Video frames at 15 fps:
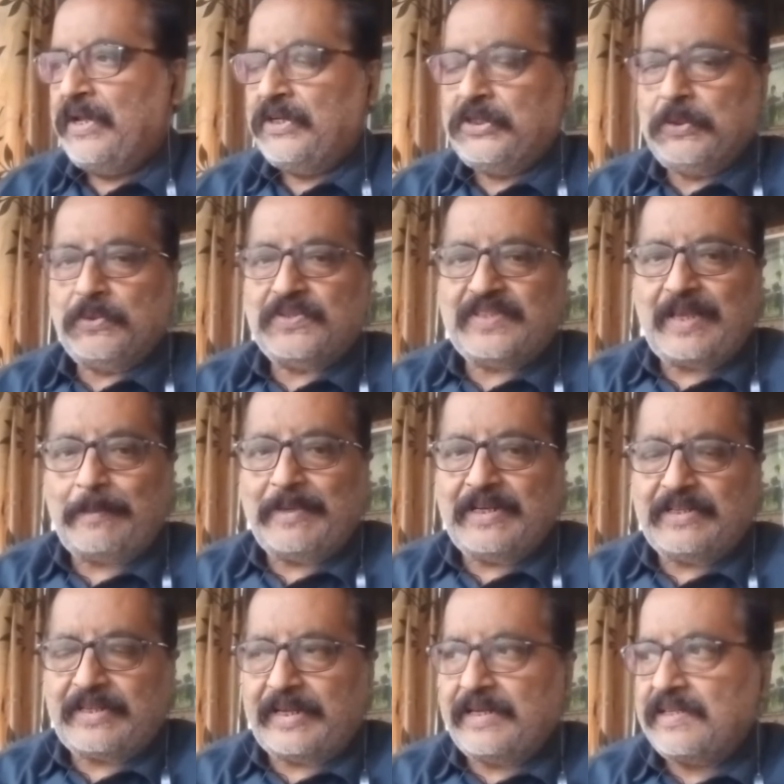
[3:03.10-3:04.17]
to
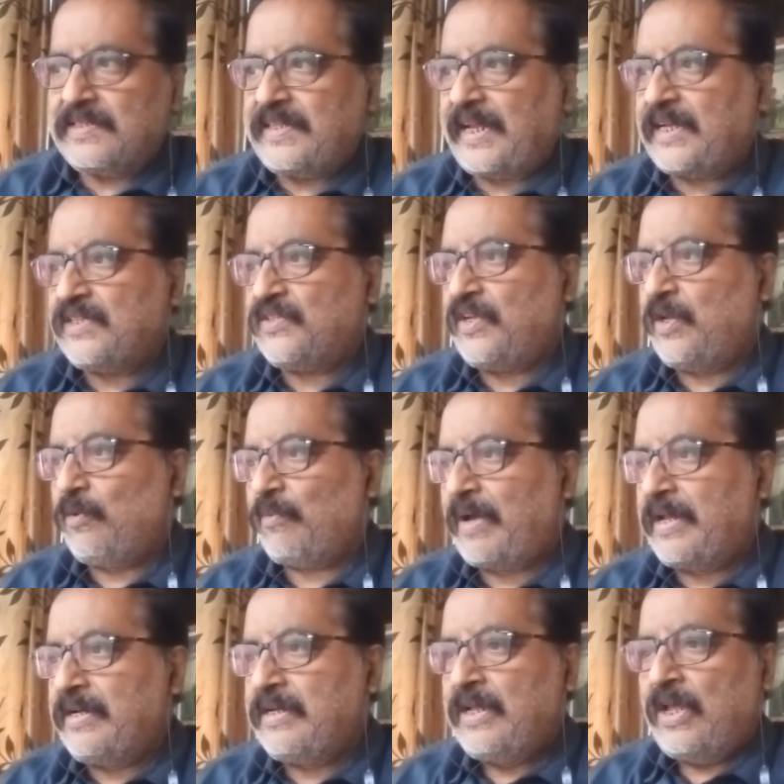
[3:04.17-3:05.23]

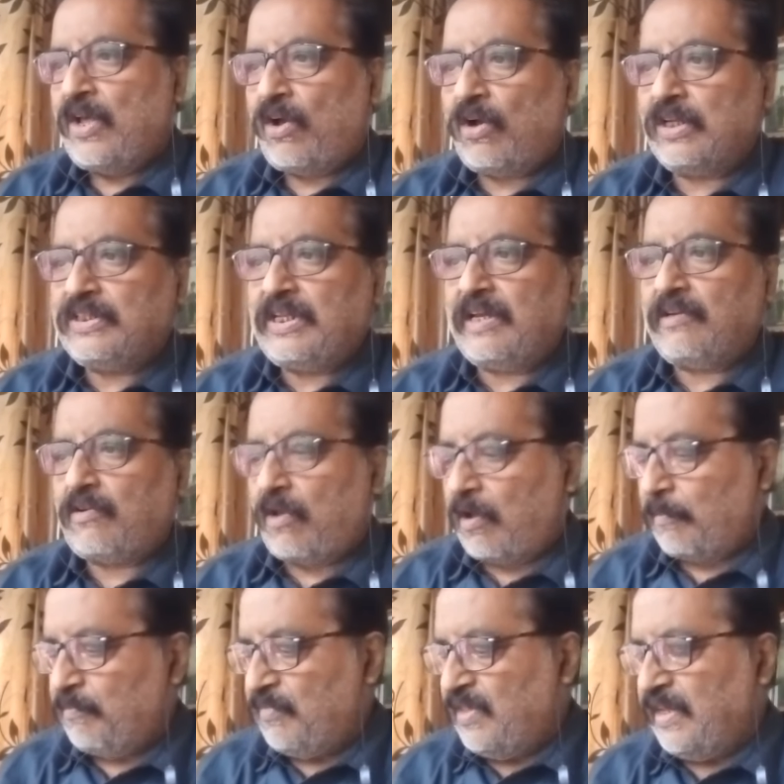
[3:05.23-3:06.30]
1761, author
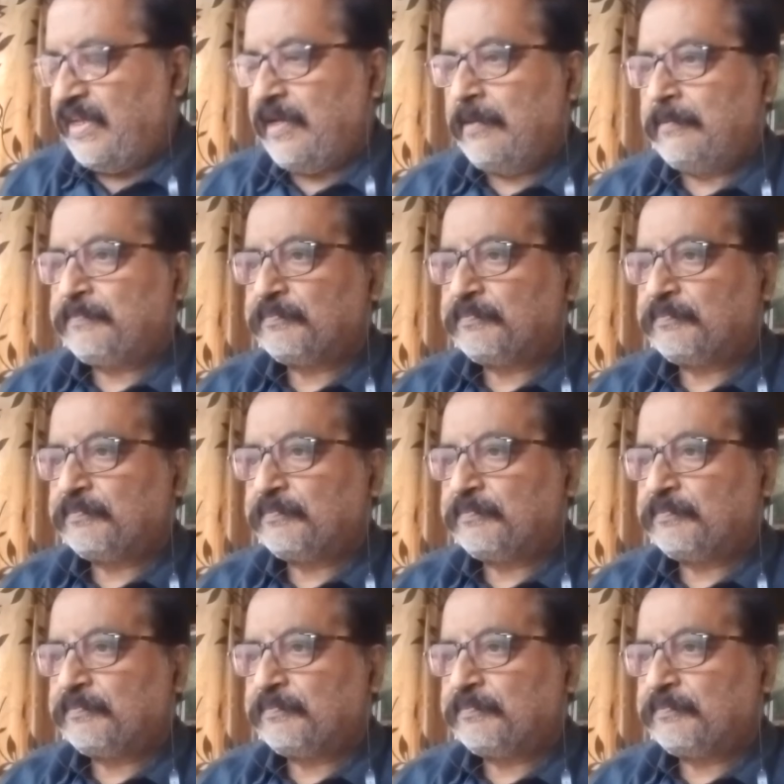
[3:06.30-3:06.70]
of the